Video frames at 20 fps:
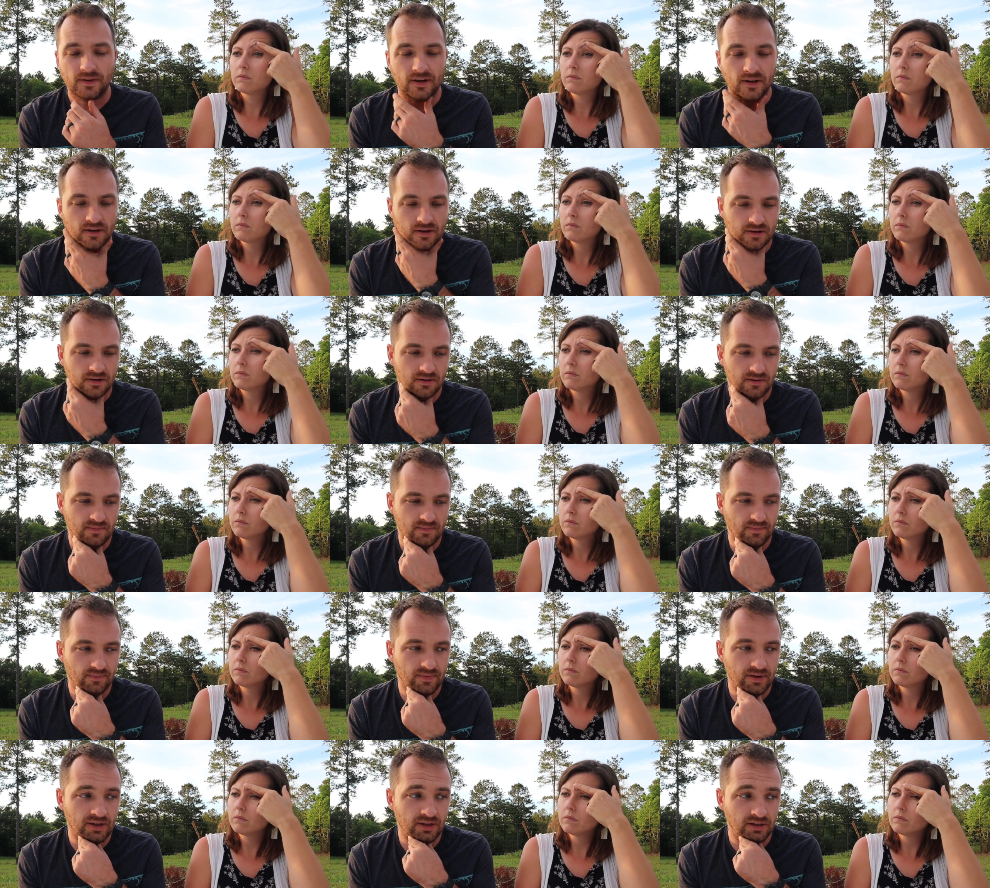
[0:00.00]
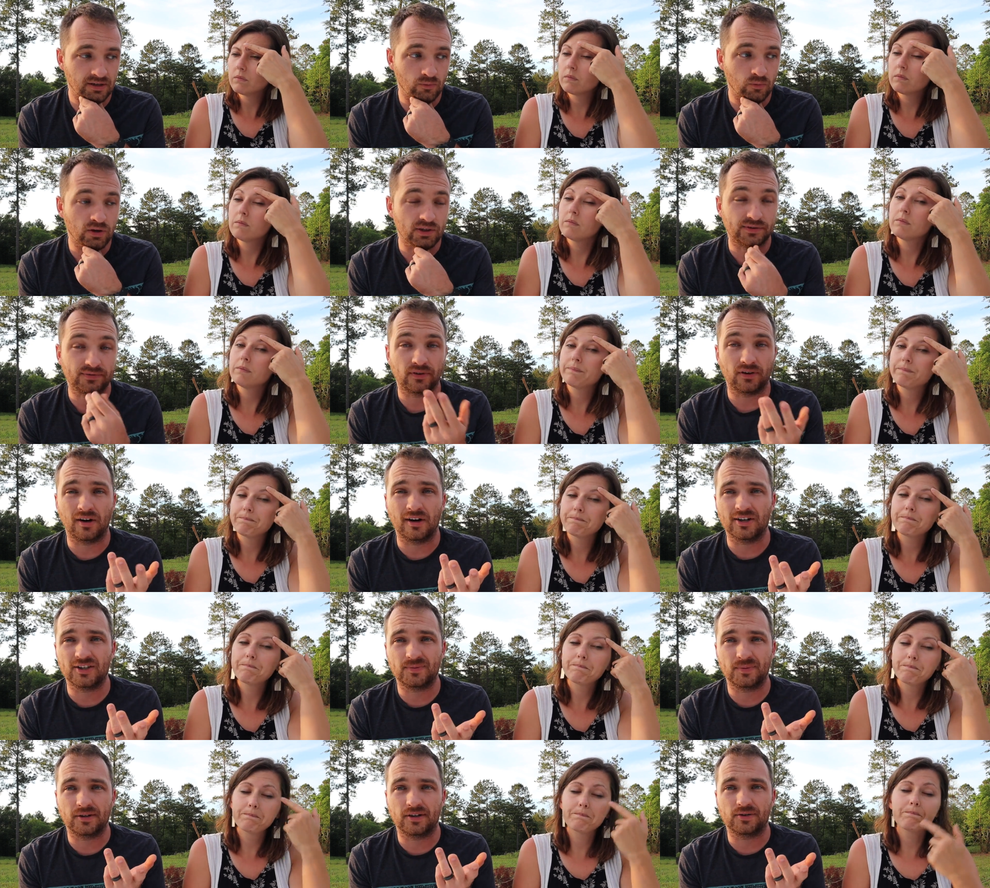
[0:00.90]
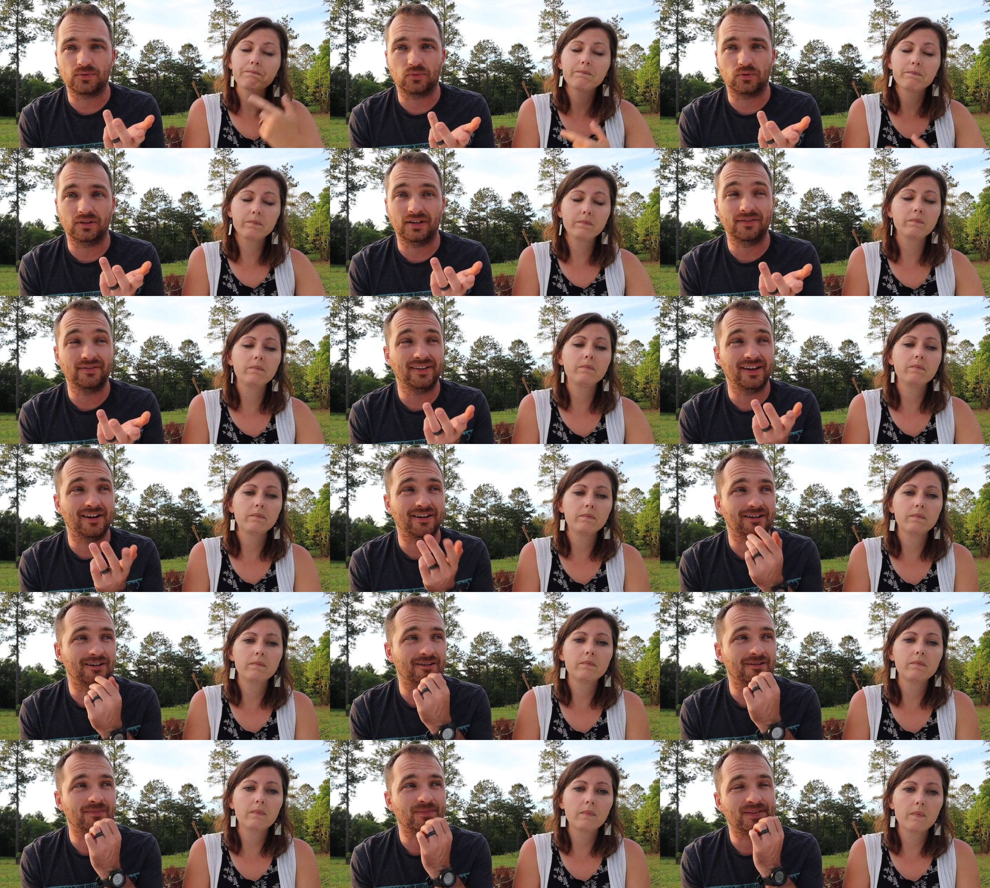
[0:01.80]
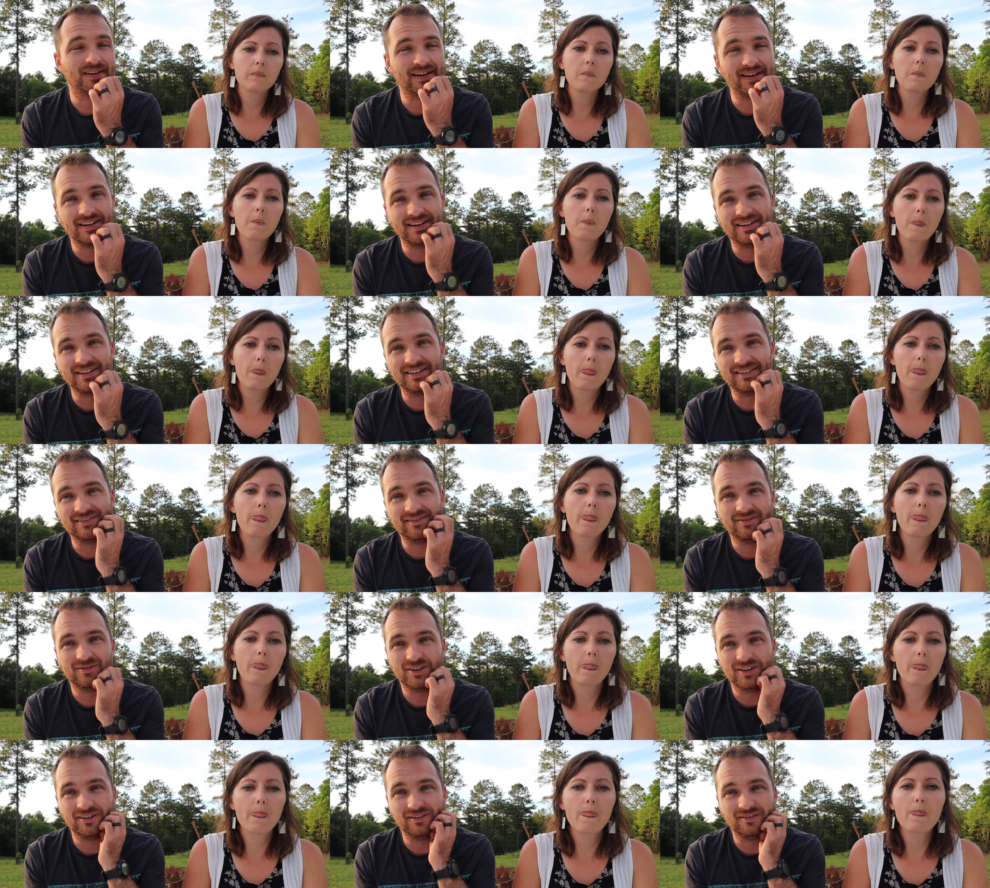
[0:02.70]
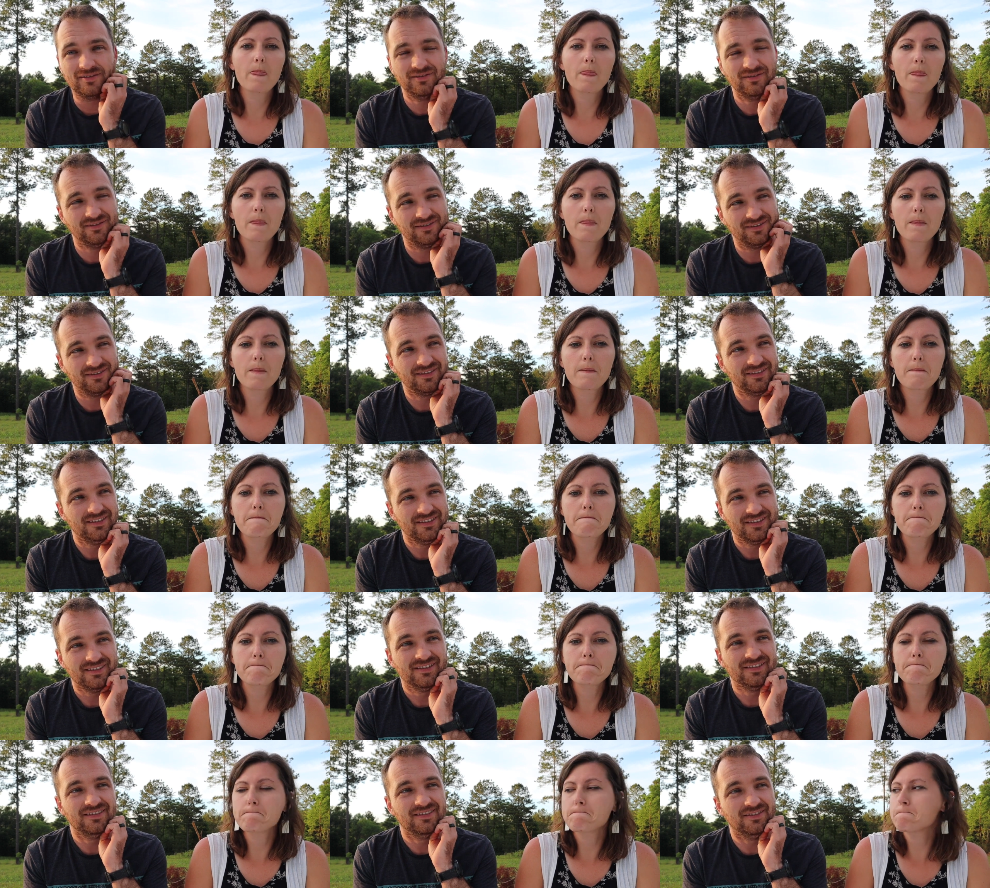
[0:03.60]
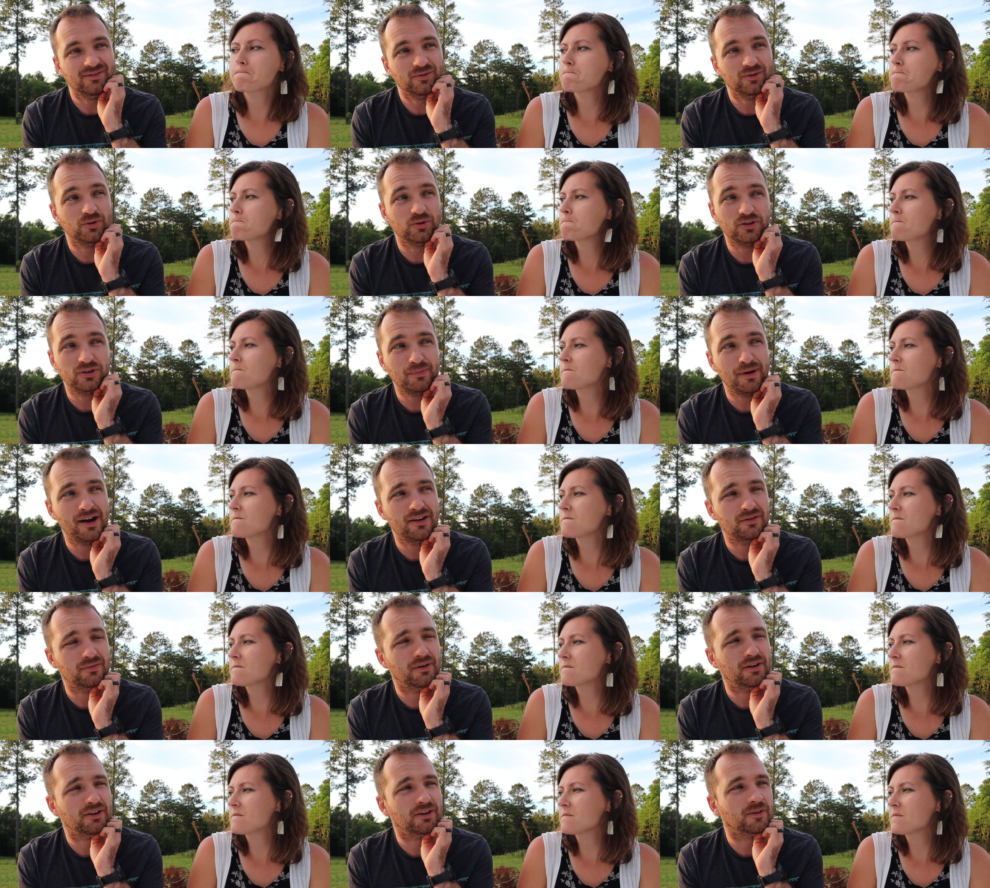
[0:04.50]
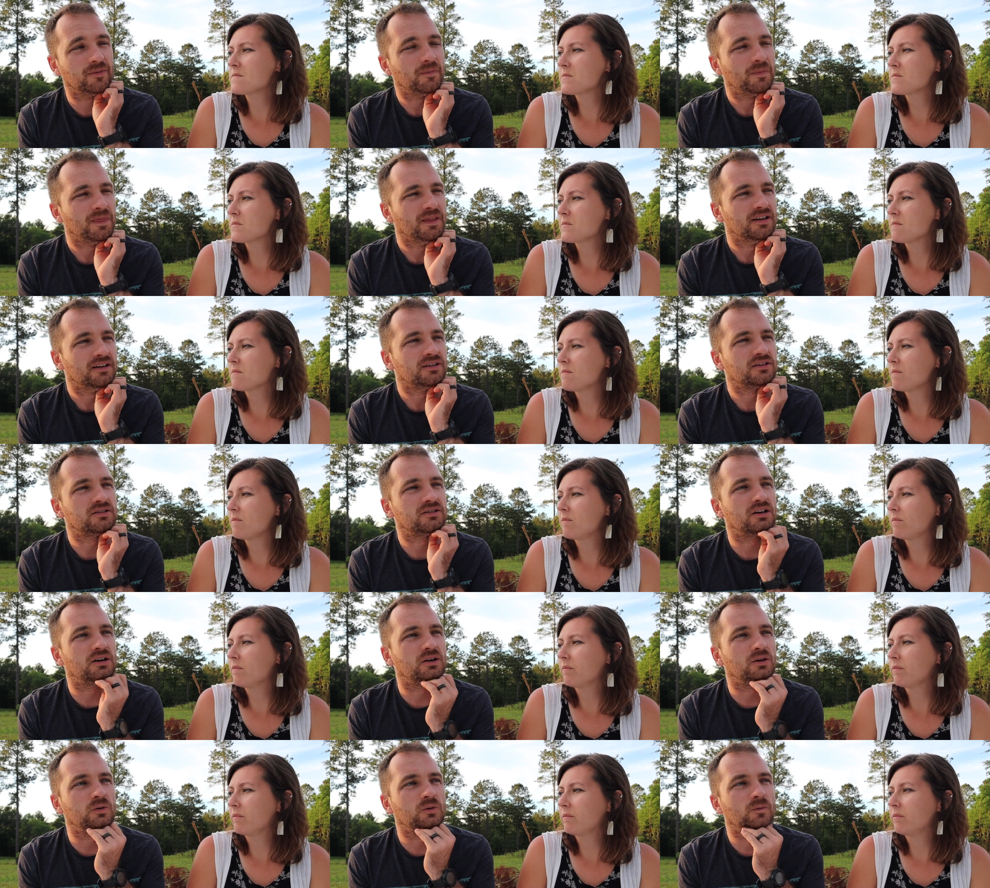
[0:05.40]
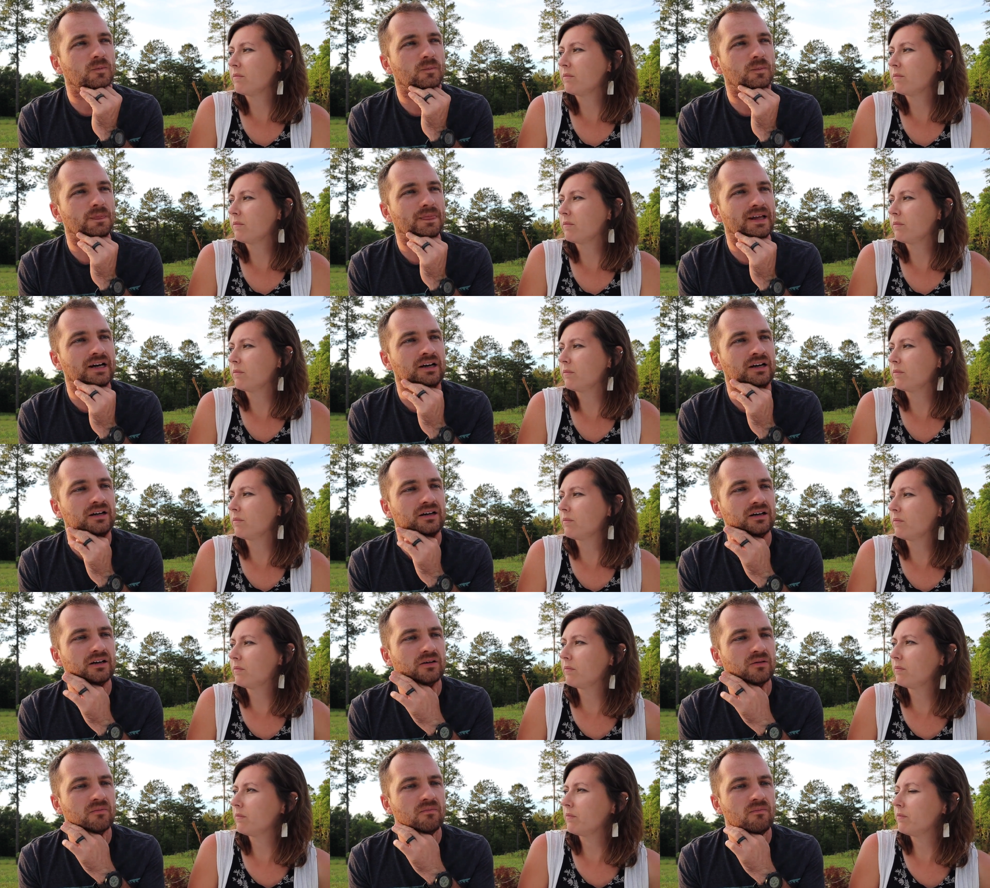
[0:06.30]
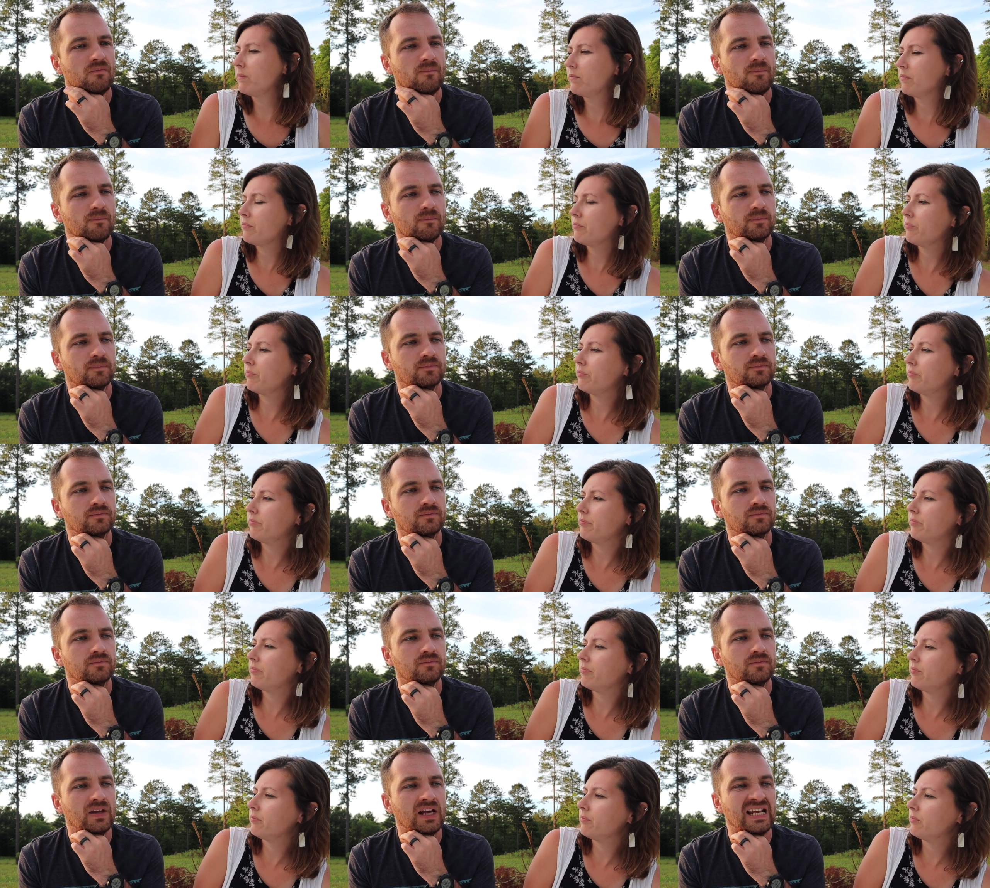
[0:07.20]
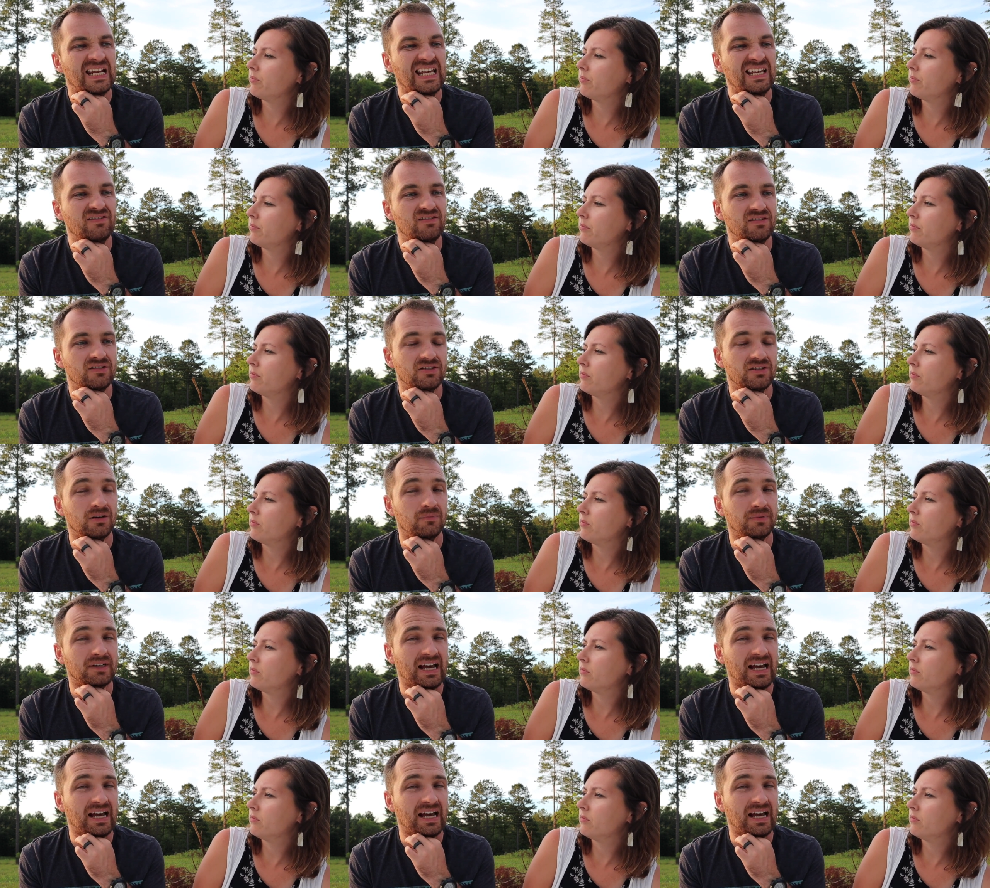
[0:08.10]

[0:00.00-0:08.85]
Speaker 1: It was for us because we're living out here and, well, we're using the bathroom out here. So, and even some